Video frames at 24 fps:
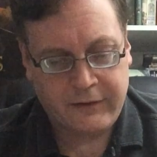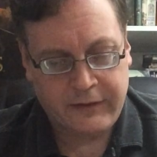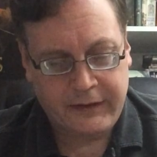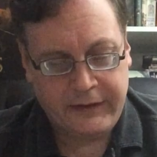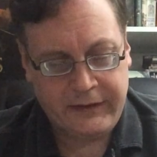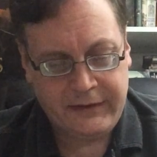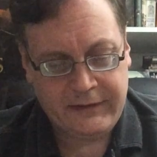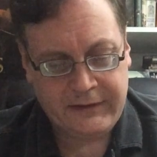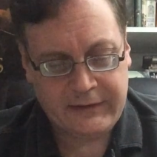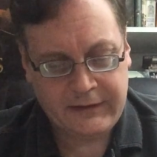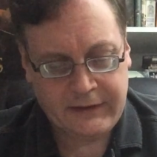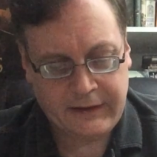
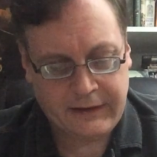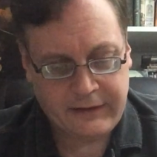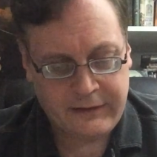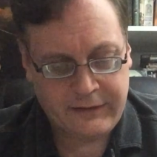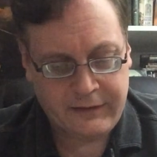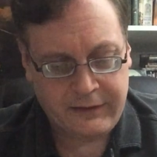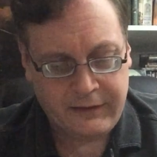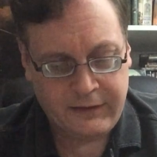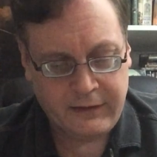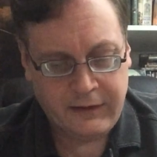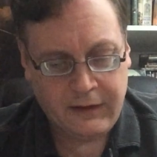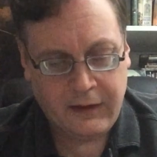Glade's
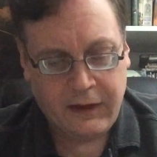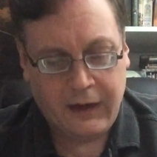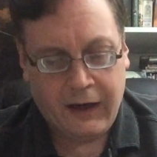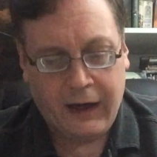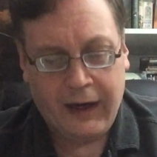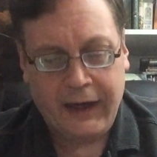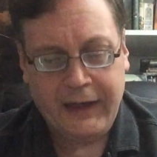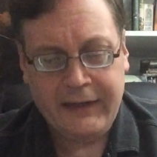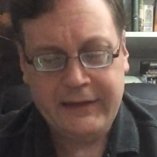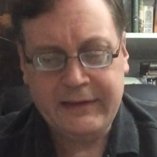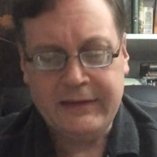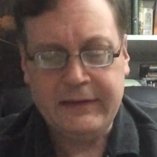End,
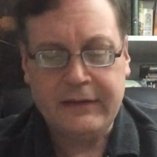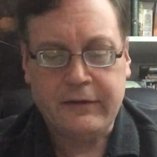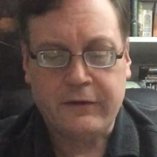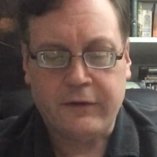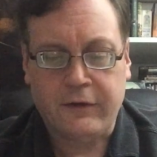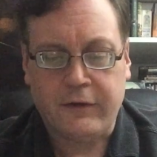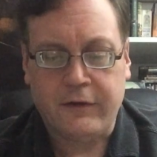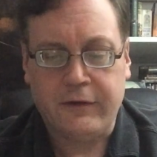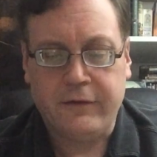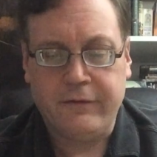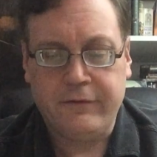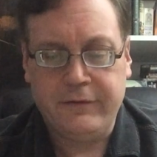I see a
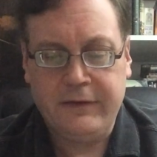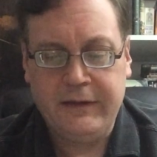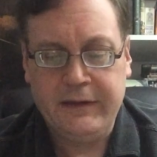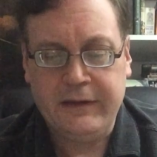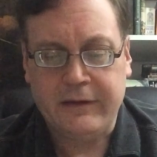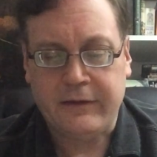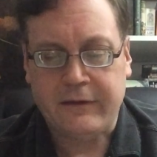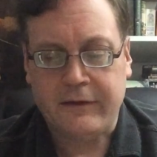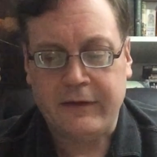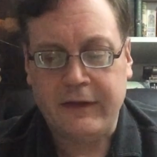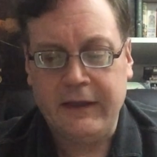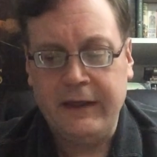herd of
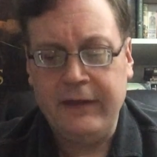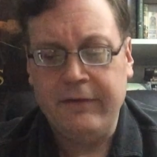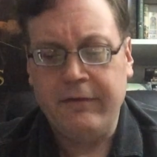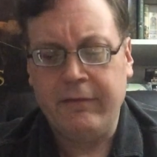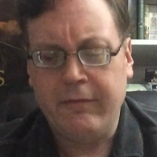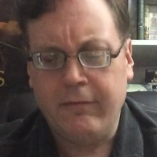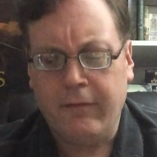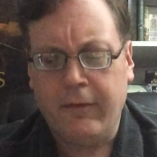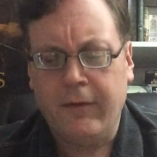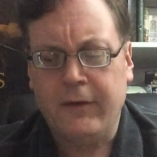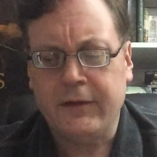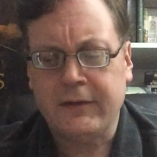deer,
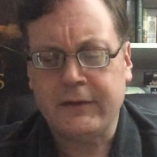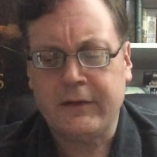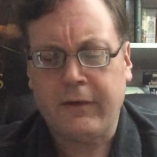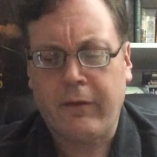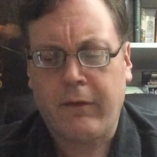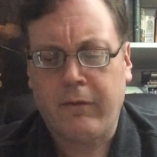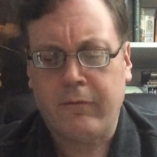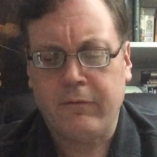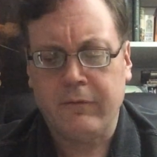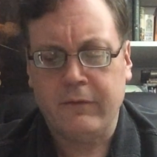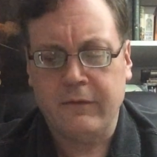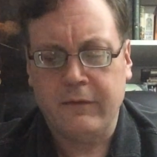even more
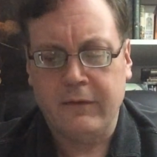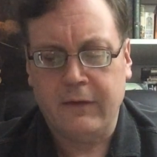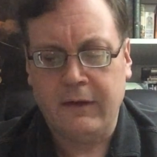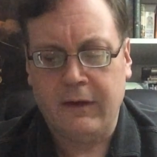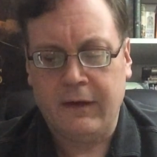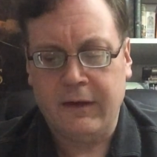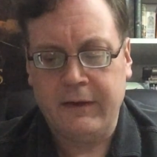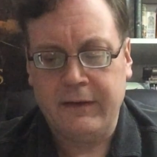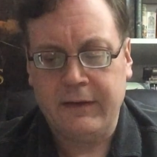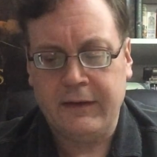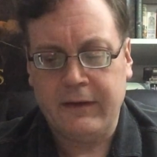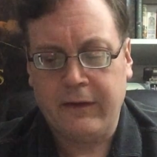
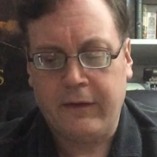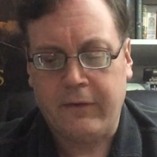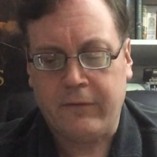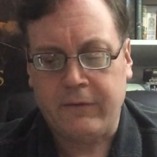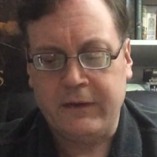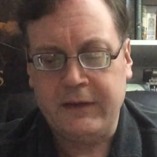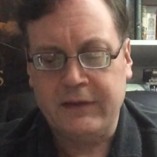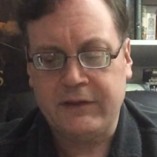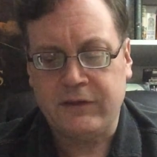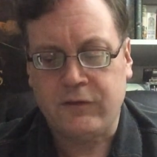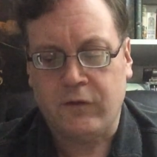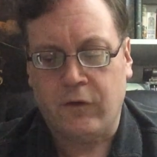than
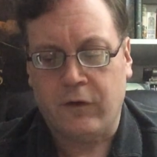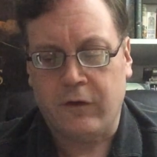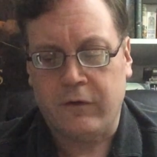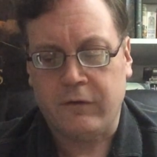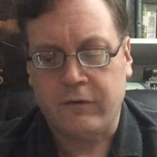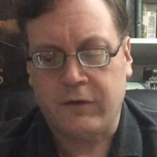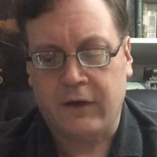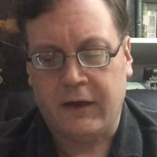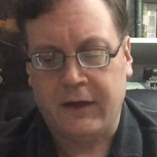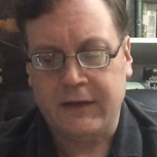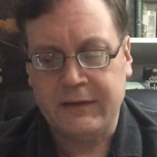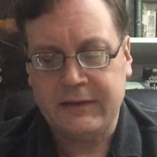80
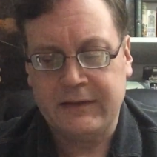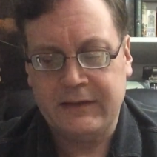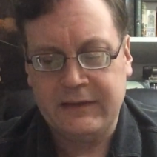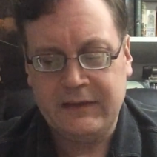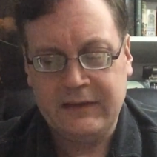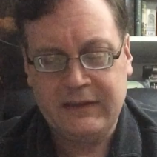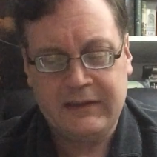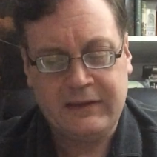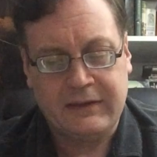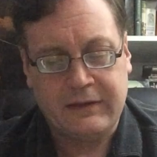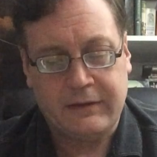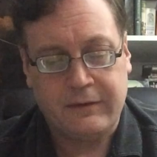rods
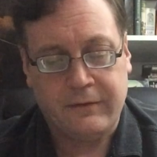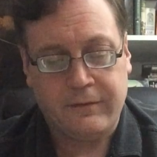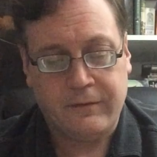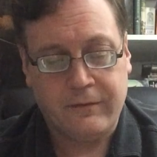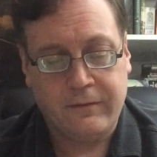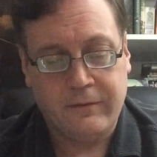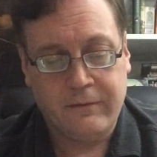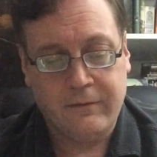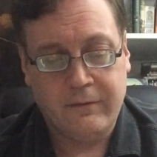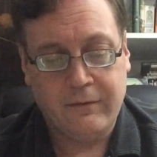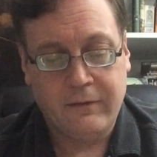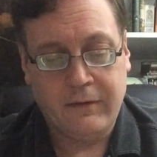distant.
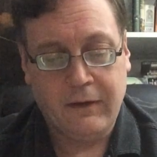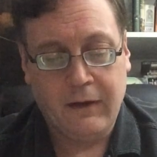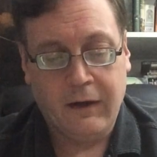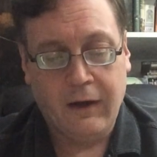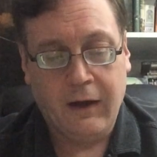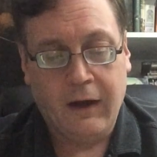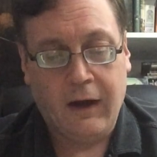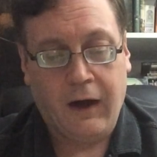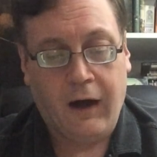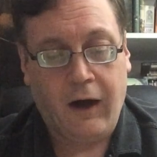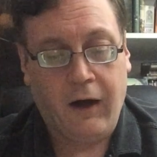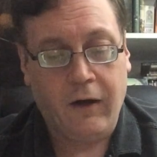
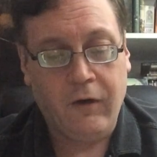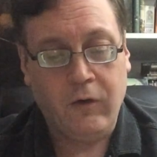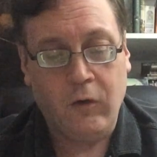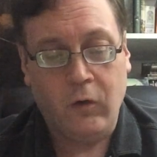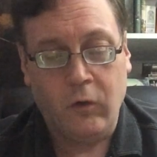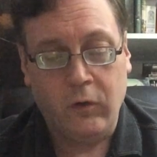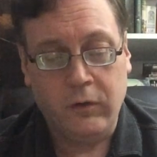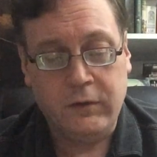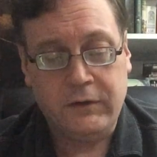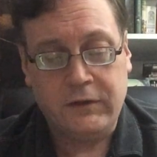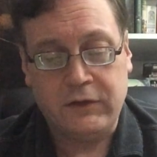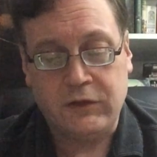I'll
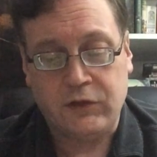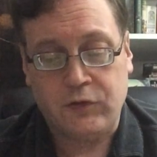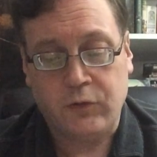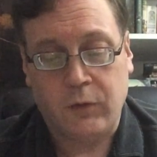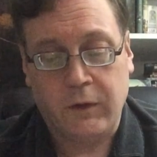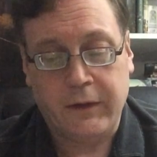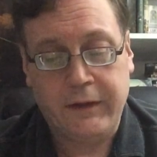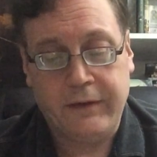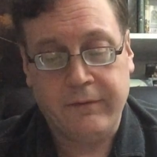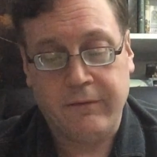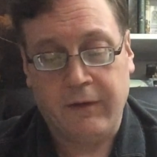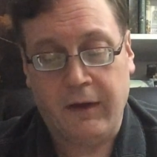hold you
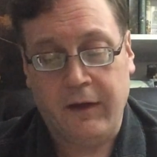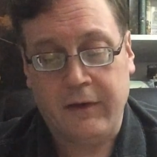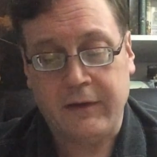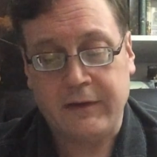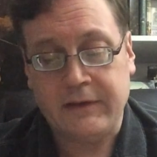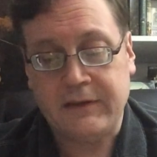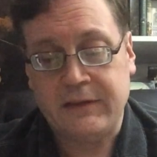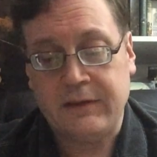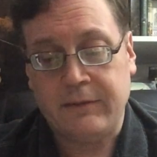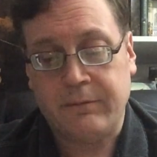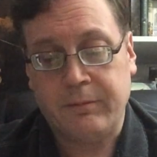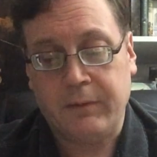20
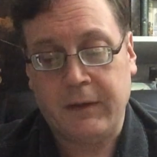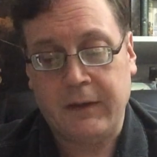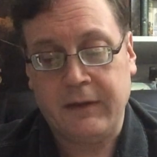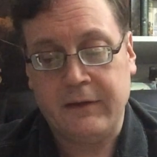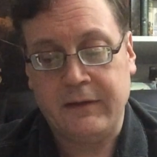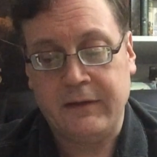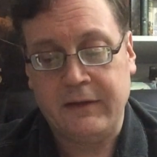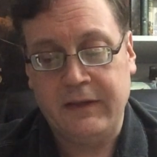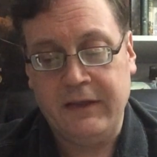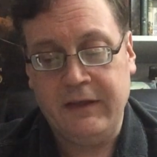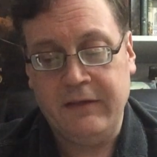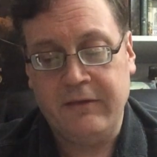marks that by
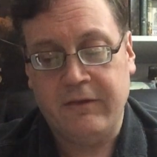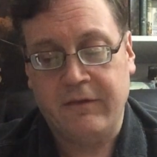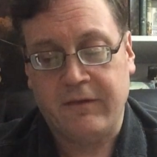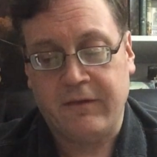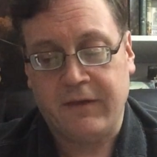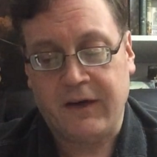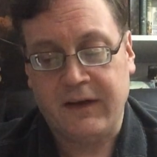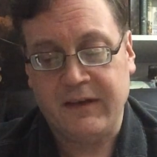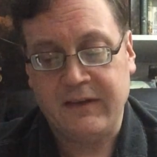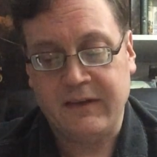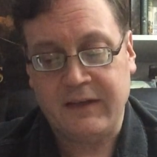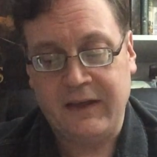leave of
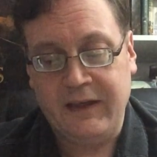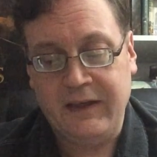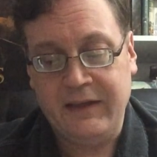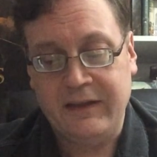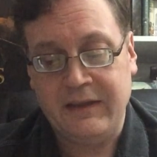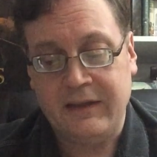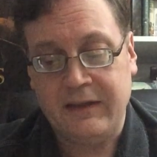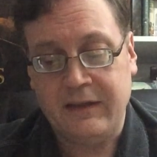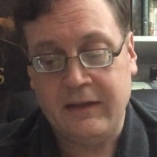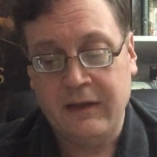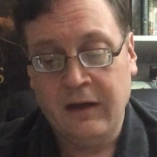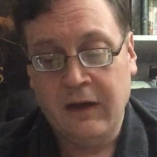Our
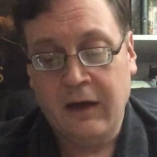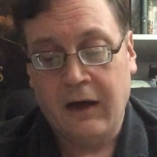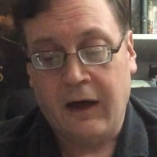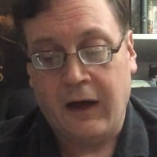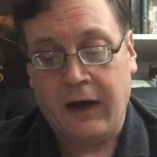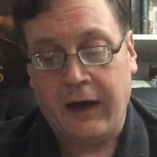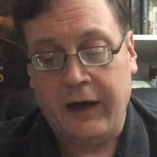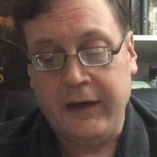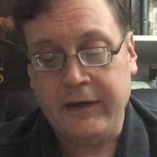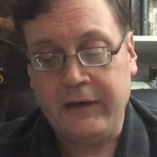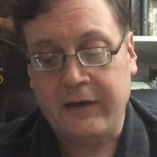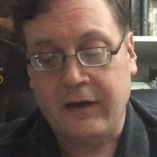Lady
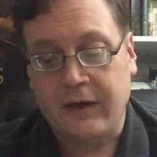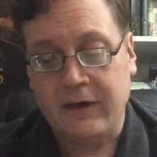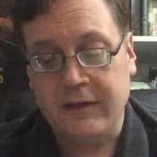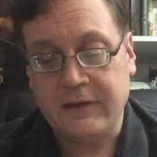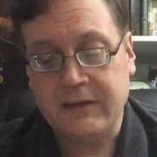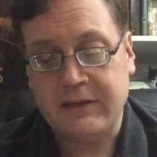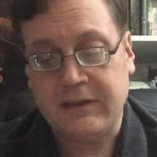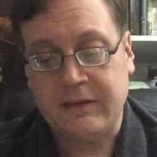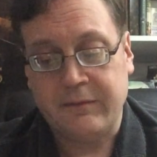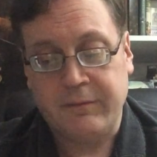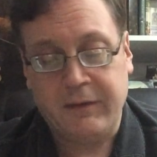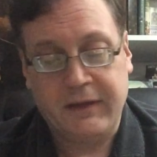I
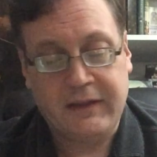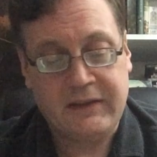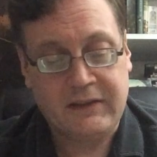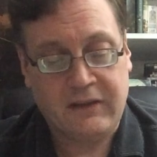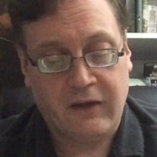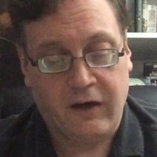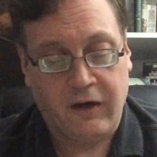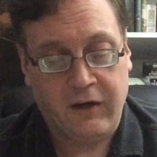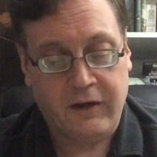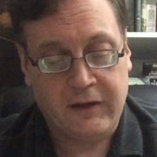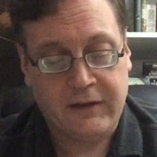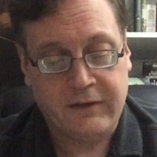caused the best
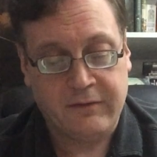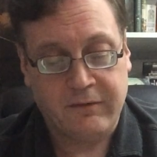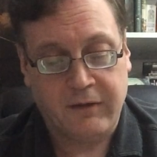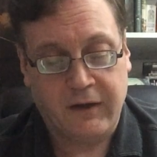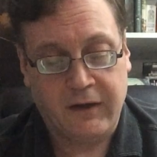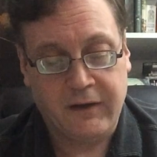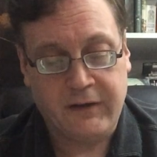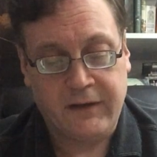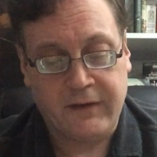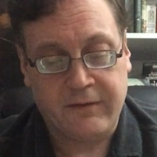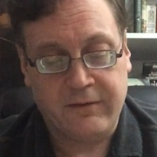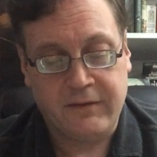hart
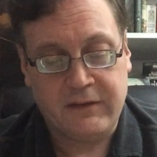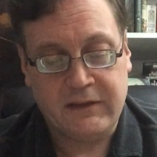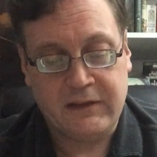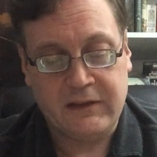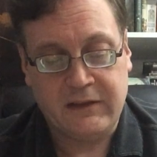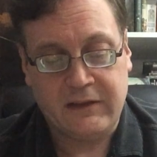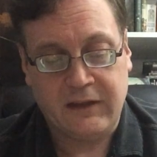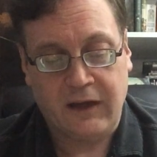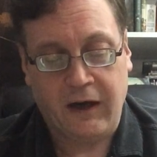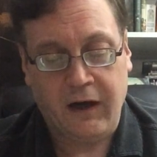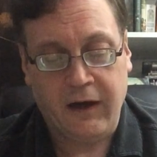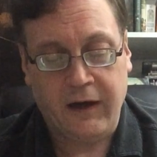among them to
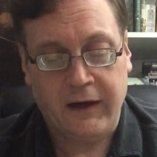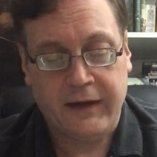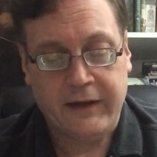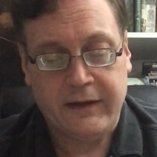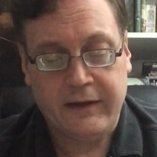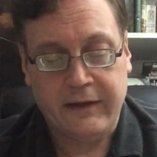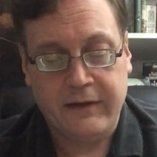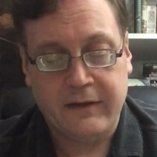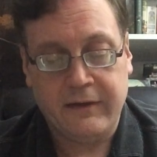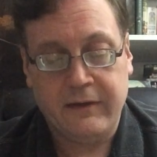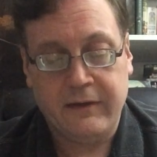die."